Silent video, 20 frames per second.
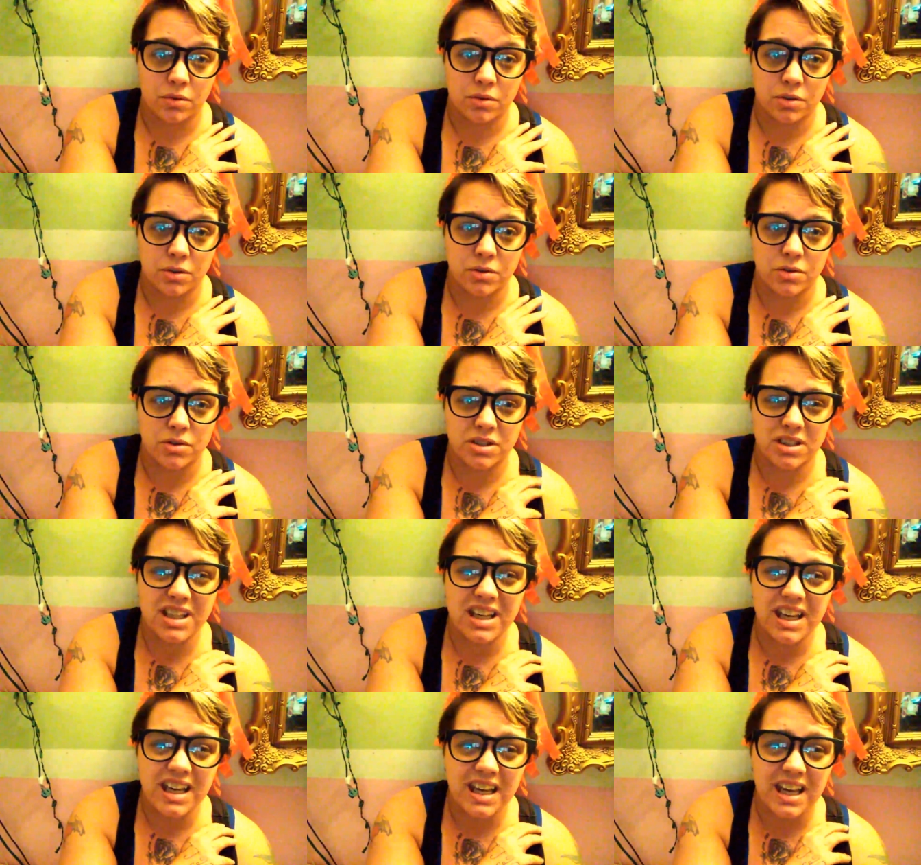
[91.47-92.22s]
to
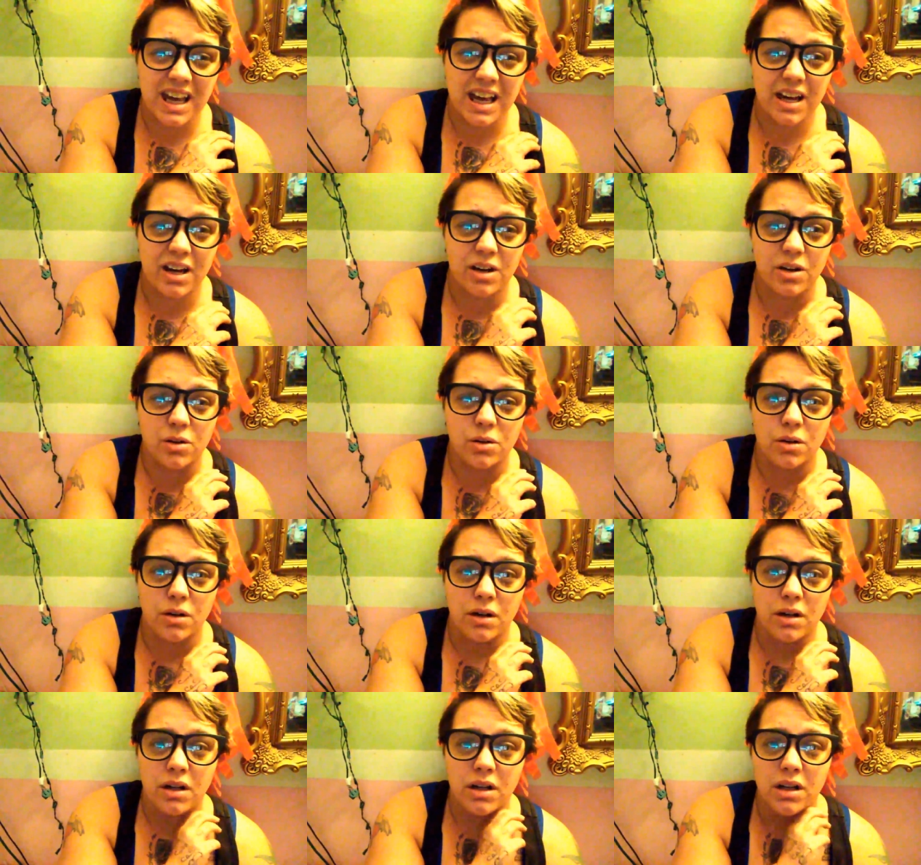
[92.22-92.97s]
see how
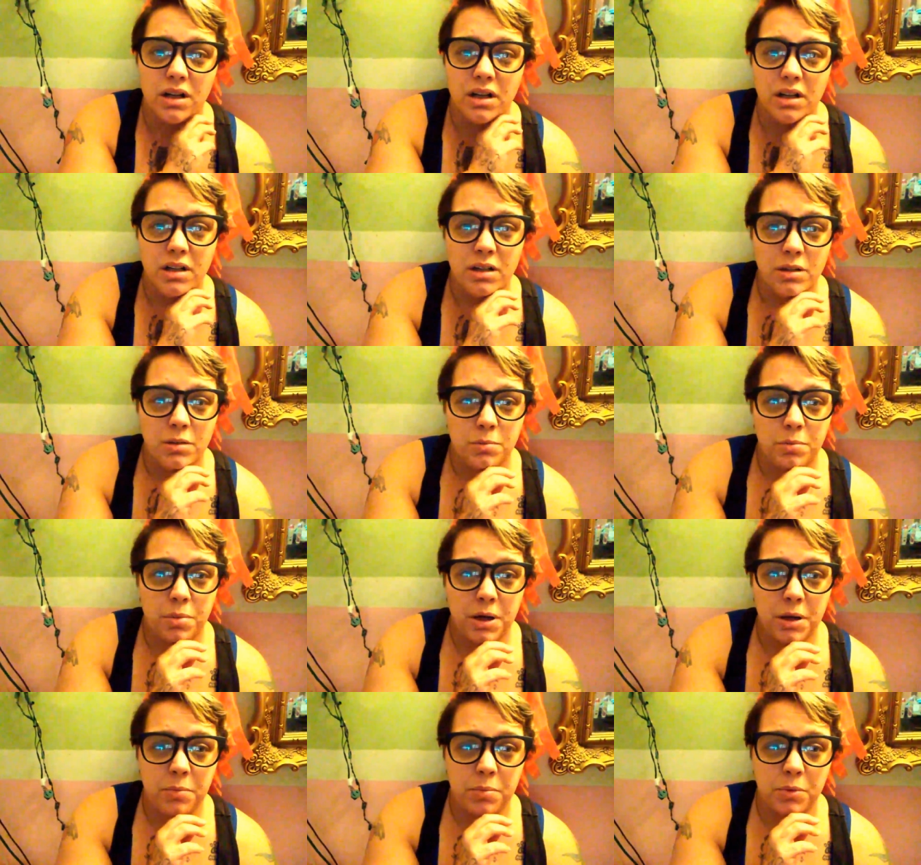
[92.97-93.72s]

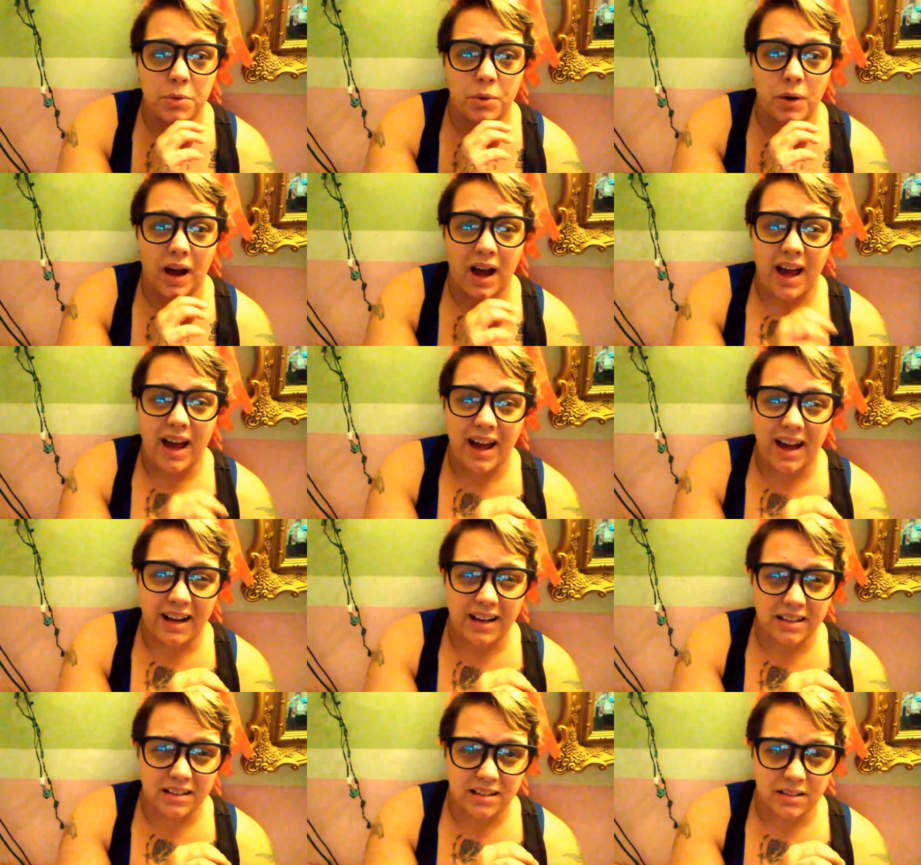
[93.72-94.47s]
people
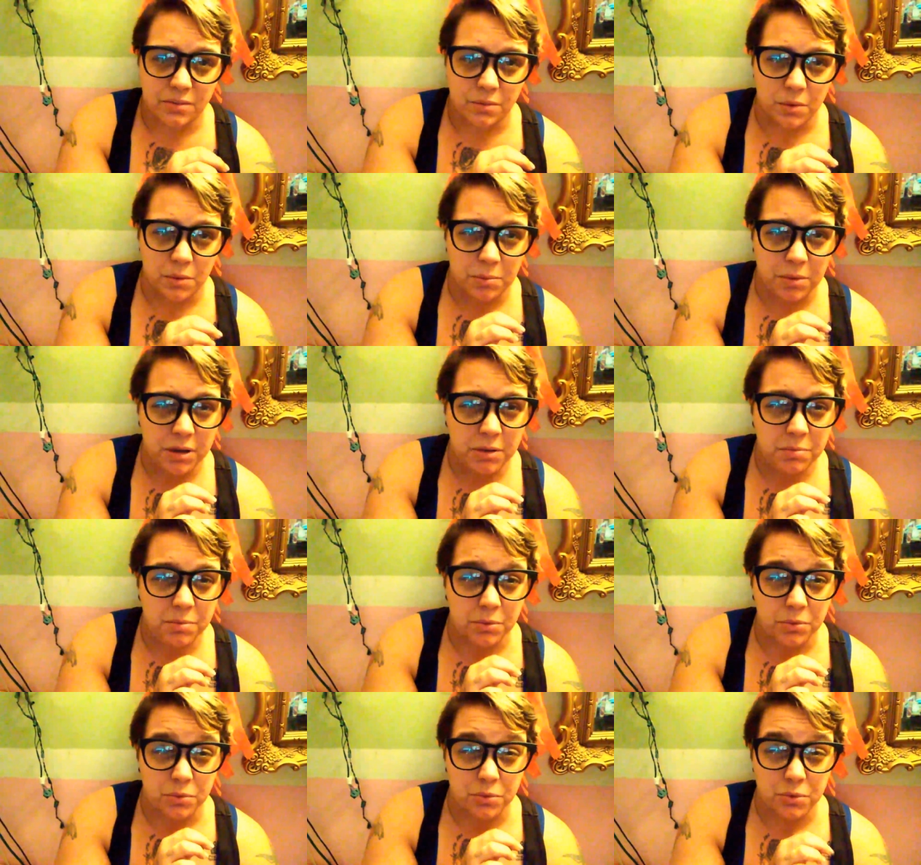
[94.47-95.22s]
act and what
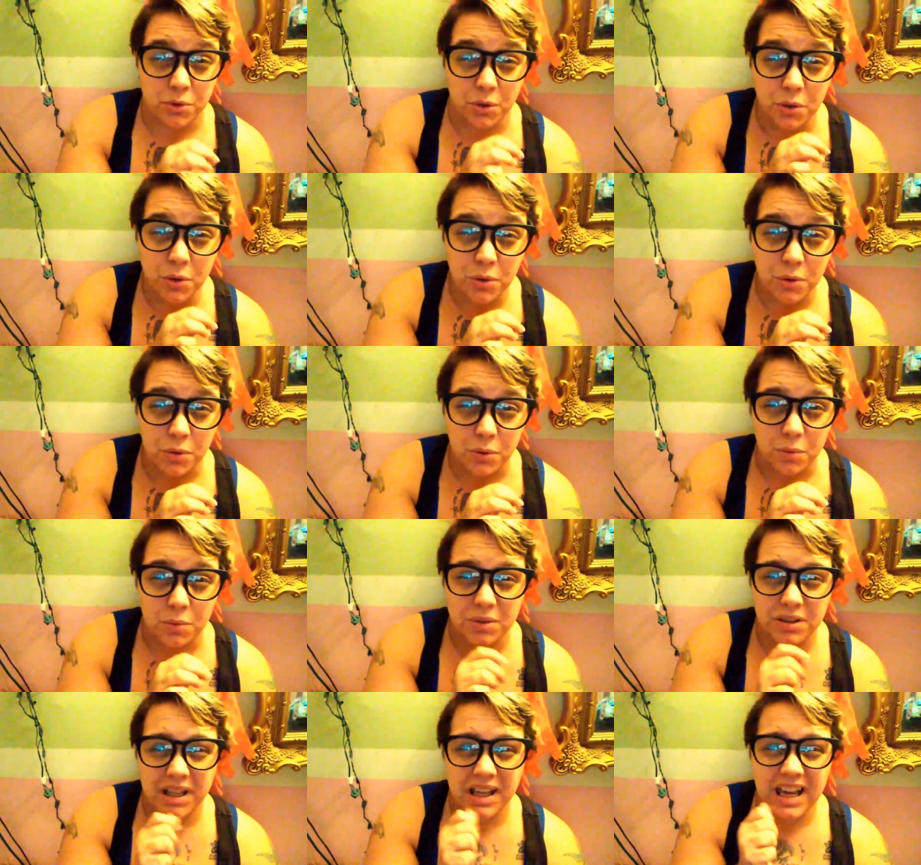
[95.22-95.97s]
people do
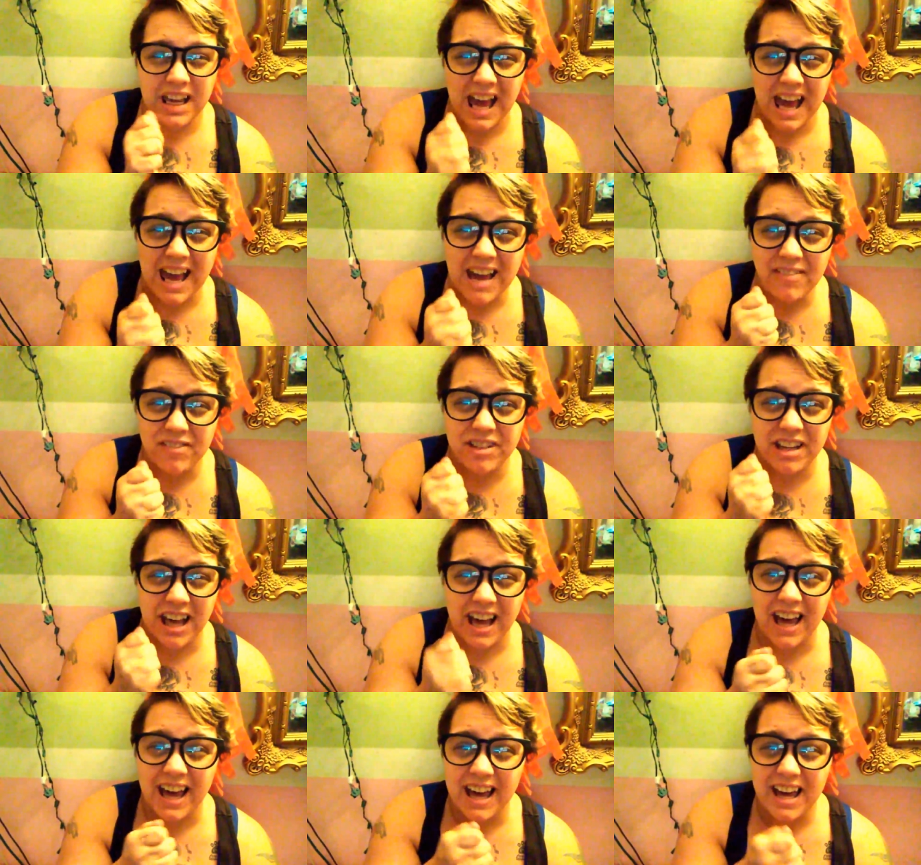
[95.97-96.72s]
when they have
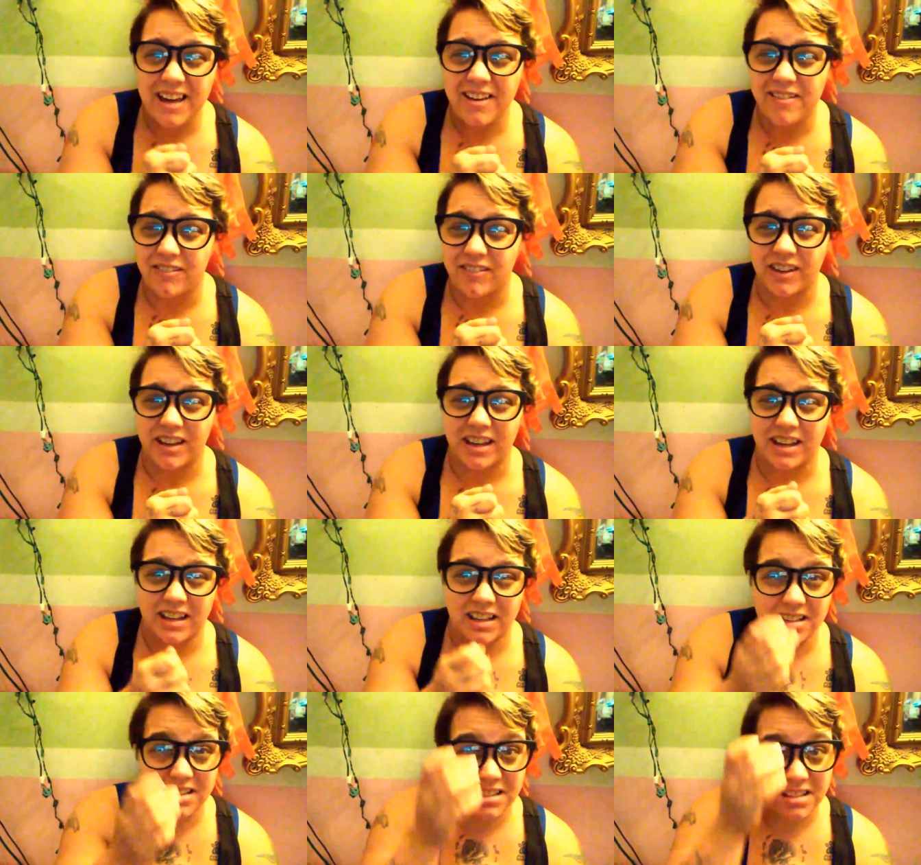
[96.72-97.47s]
to have it.
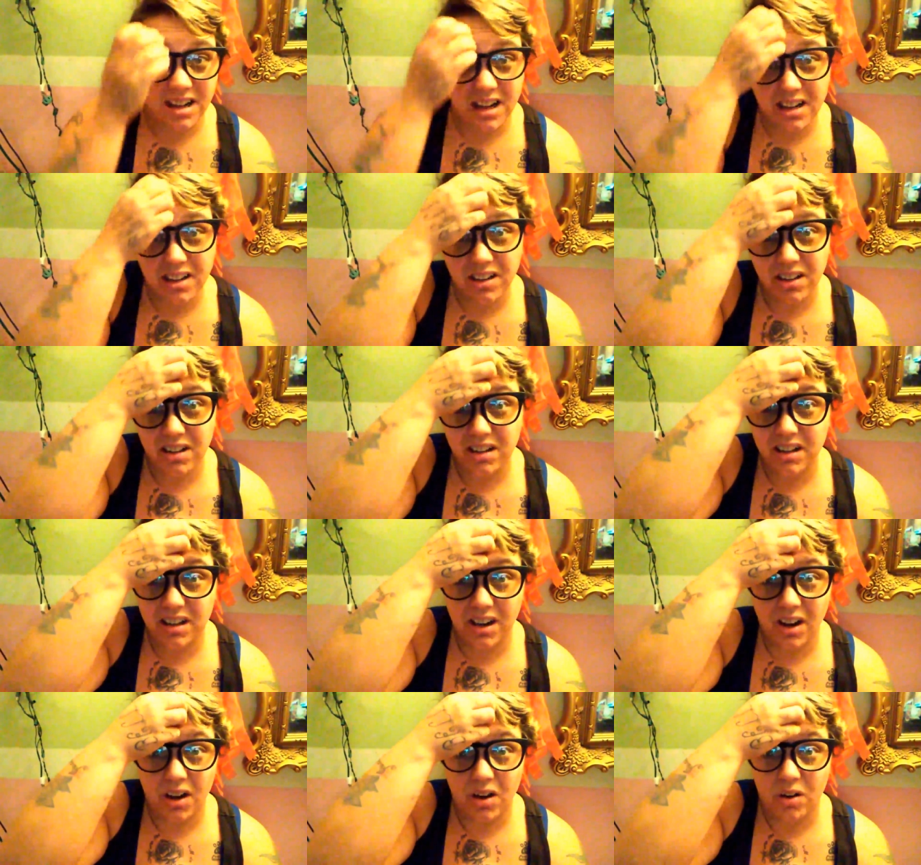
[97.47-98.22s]
And it's not good
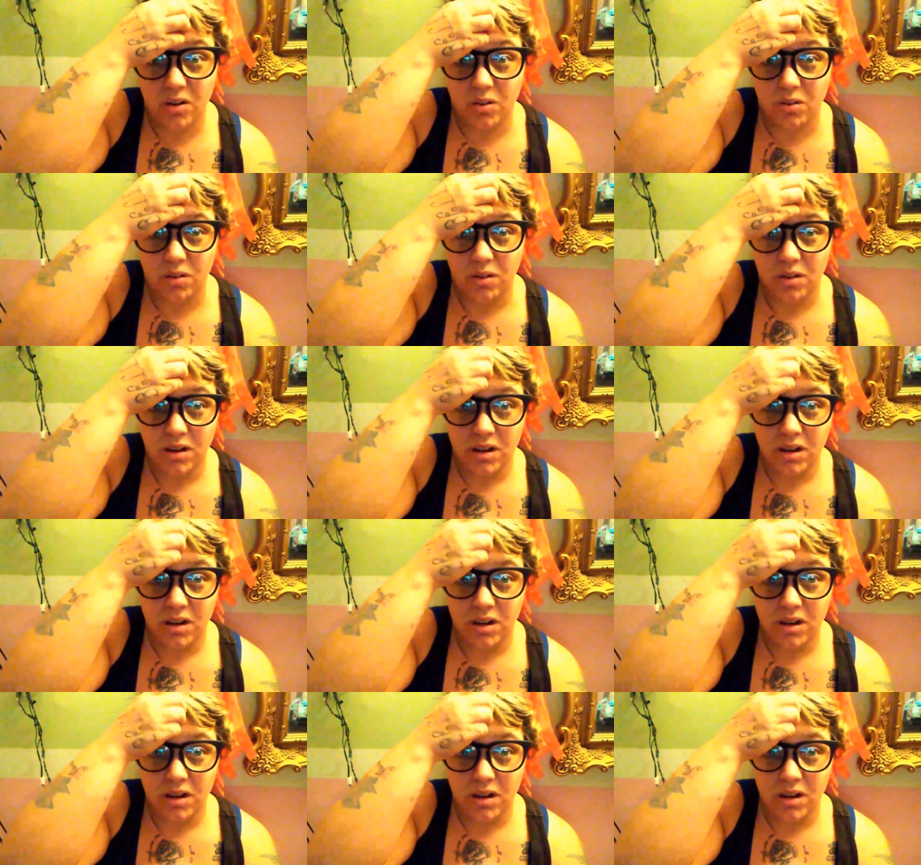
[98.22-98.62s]
at all.